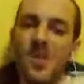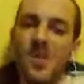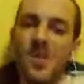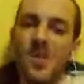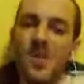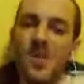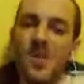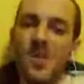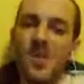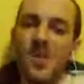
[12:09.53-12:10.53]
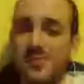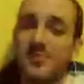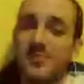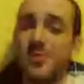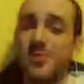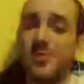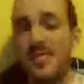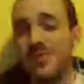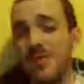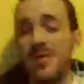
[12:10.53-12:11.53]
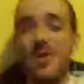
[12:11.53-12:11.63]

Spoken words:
There are various copses of trees.